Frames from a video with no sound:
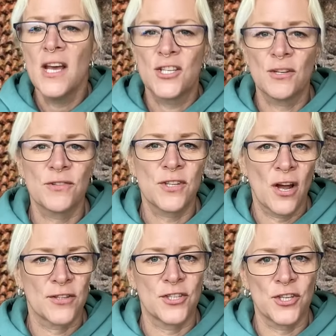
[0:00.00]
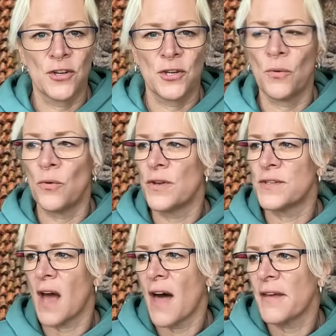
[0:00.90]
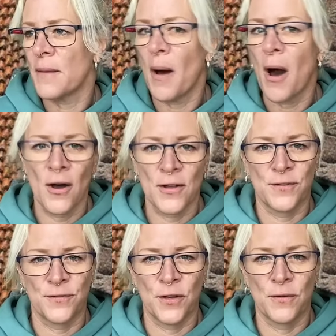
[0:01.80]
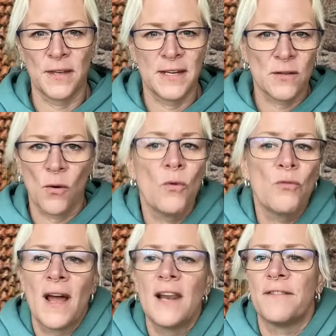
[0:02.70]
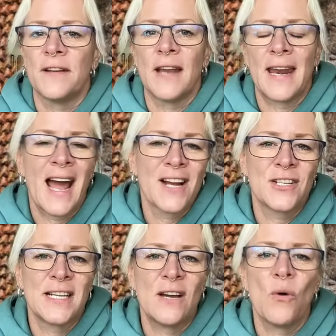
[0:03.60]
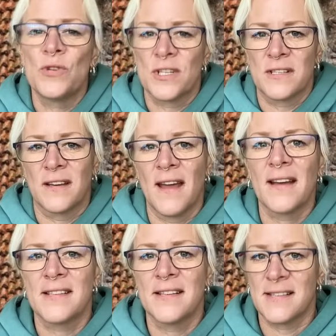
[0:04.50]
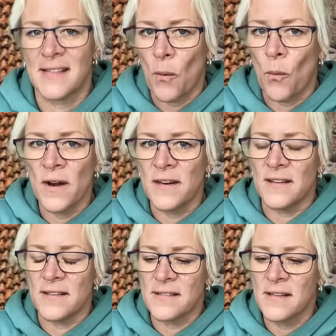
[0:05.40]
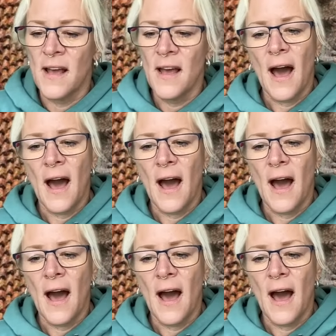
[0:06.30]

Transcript: she'll start to show you all those other parts of you that is all relevant and actually all just connects into that oneness.